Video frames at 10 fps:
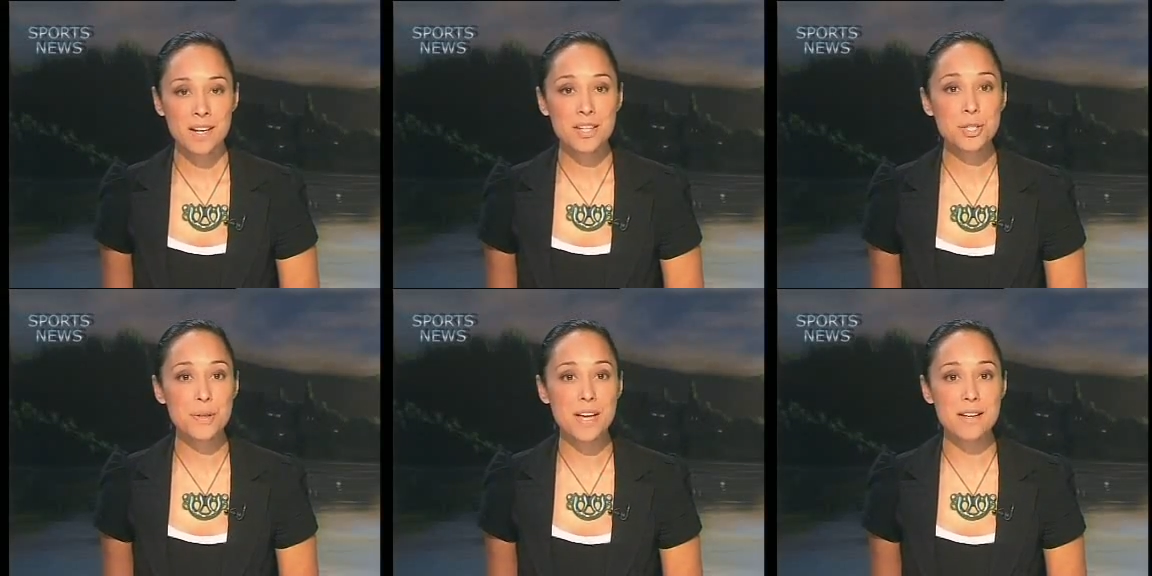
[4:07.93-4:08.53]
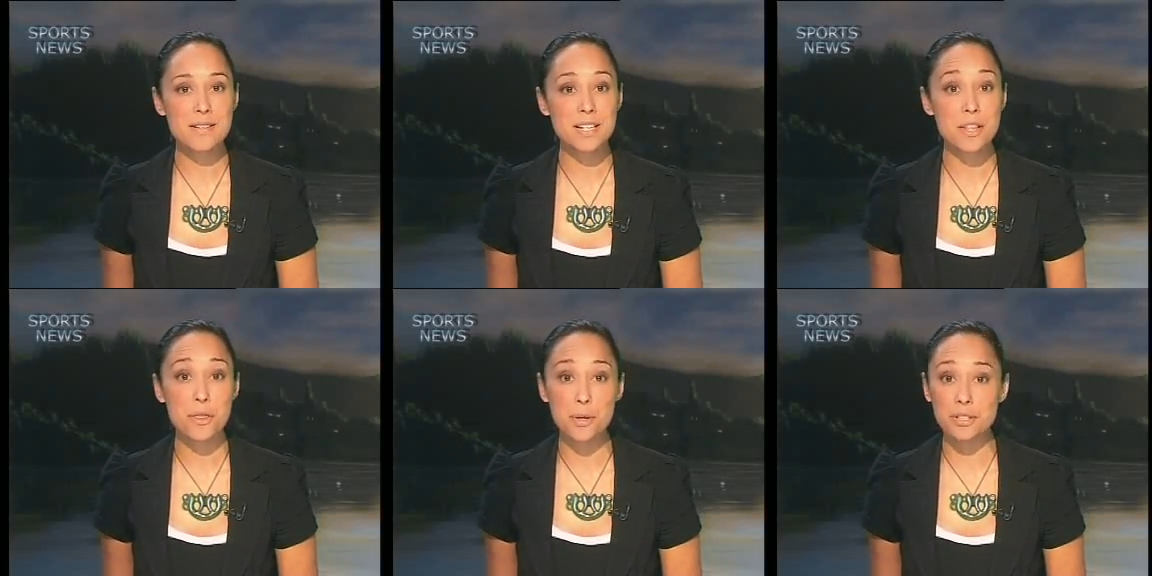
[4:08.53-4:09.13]
The
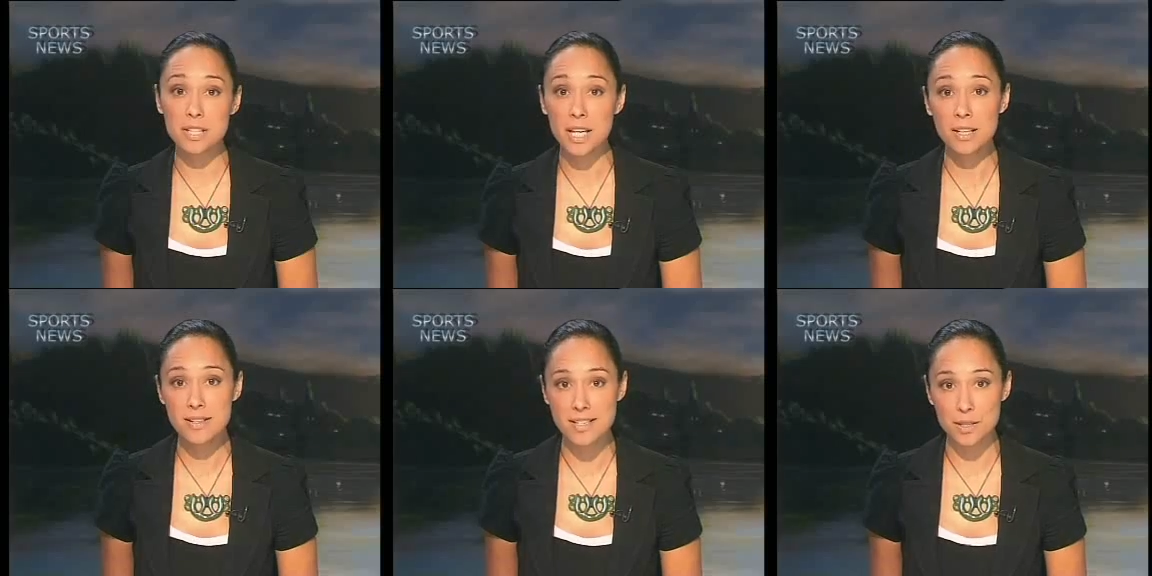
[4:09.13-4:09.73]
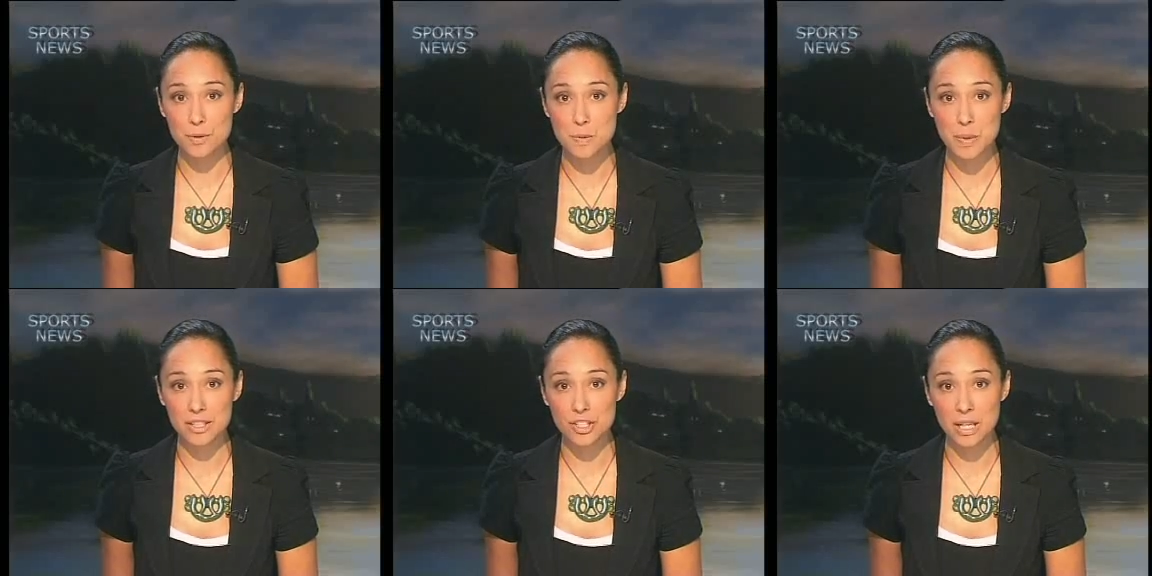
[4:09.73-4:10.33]
2013 Single
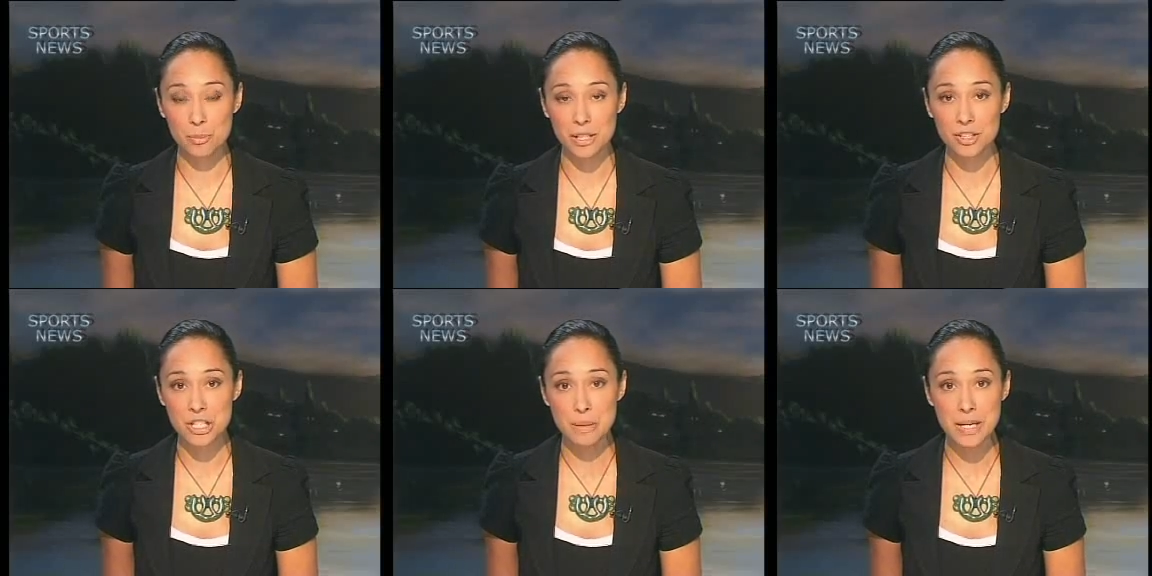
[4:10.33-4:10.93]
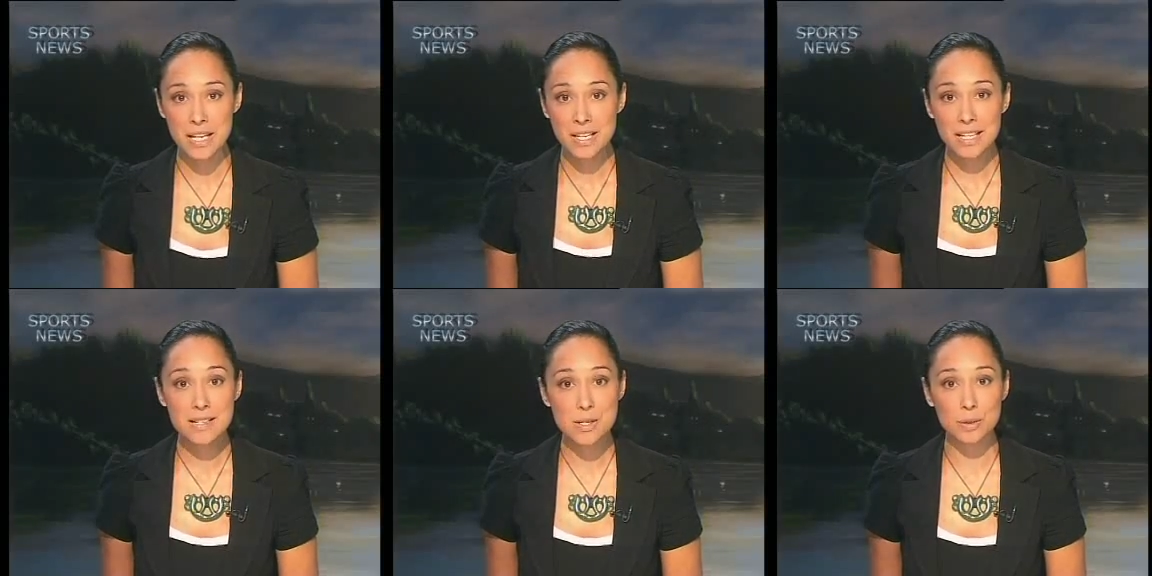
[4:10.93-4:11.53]
Speed Championship
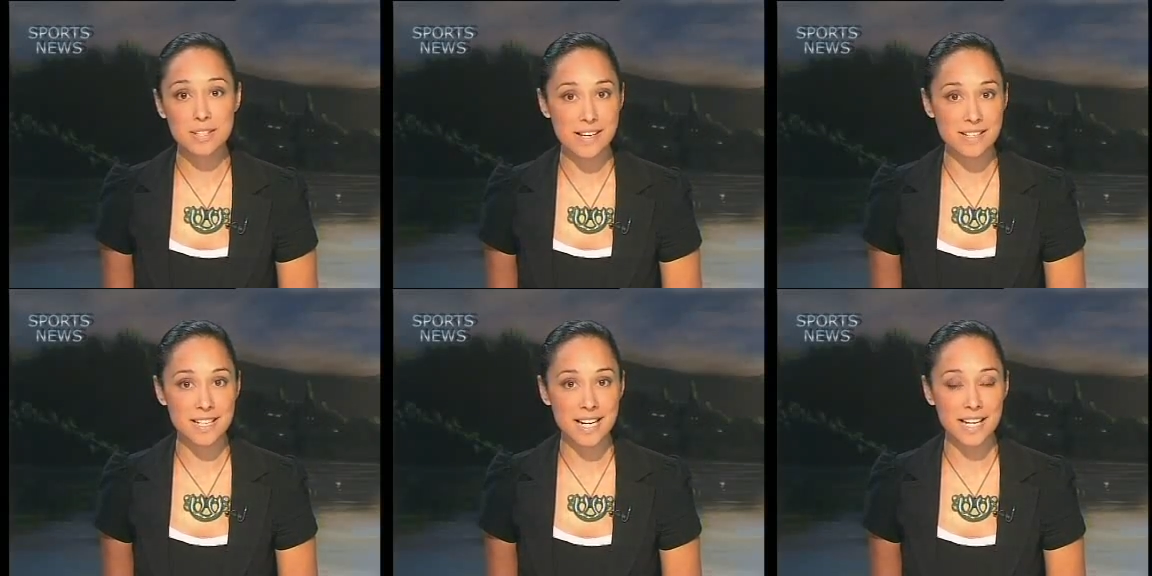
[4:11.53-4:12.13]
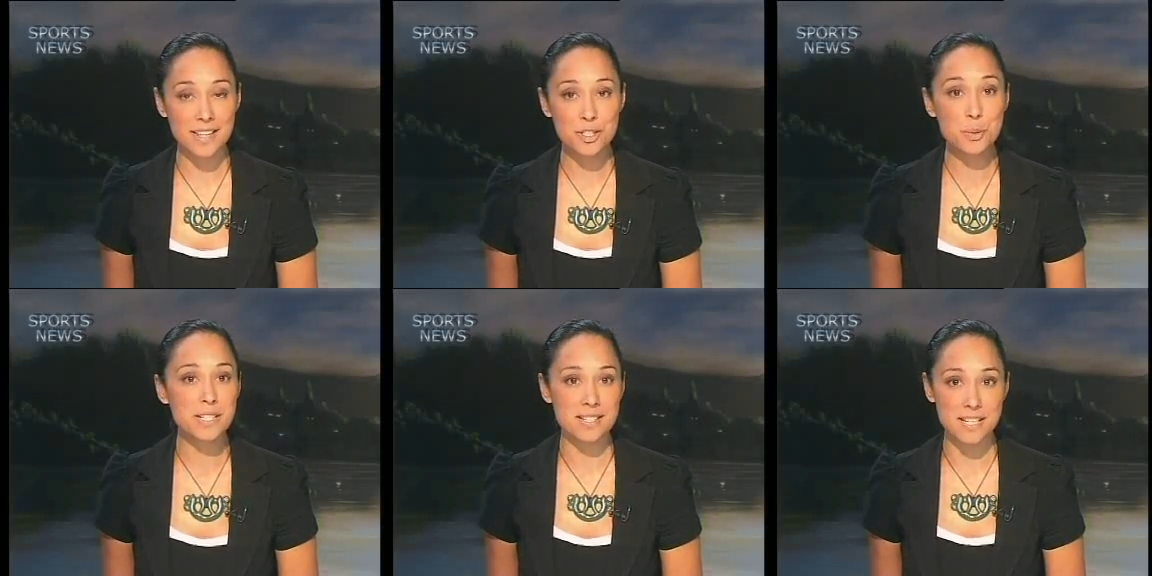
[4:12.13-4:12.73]
is on Saturday the
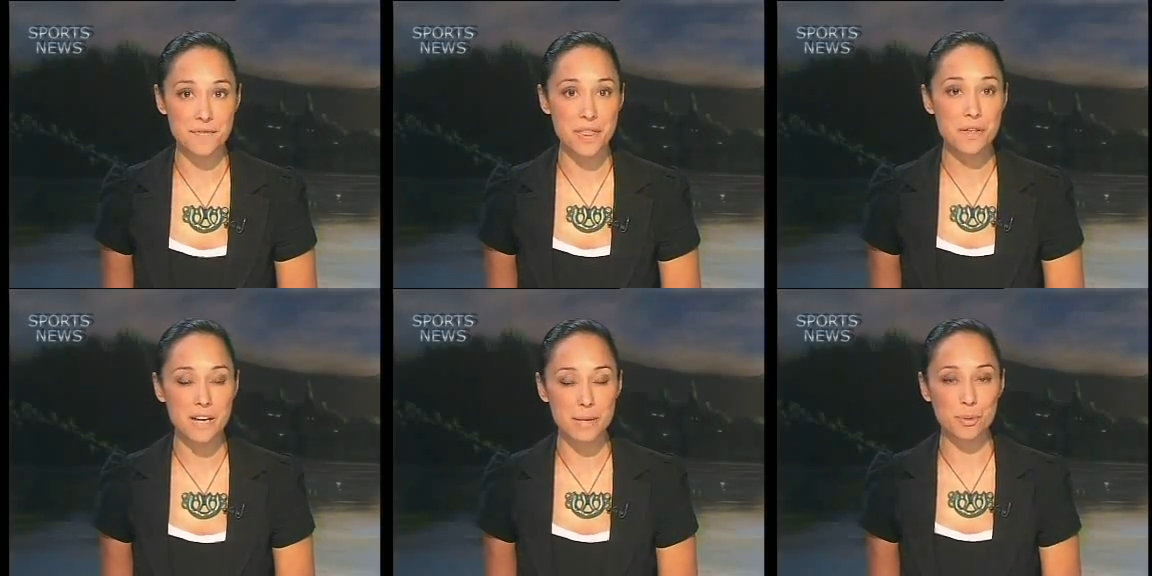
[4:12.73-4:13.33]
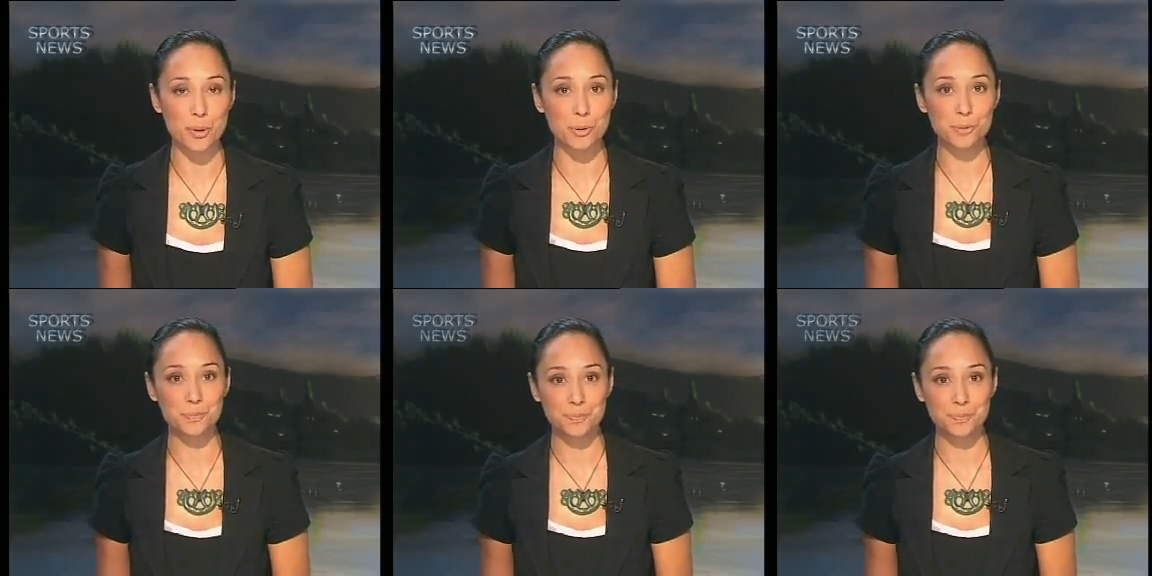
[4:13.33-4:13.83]
27th of April.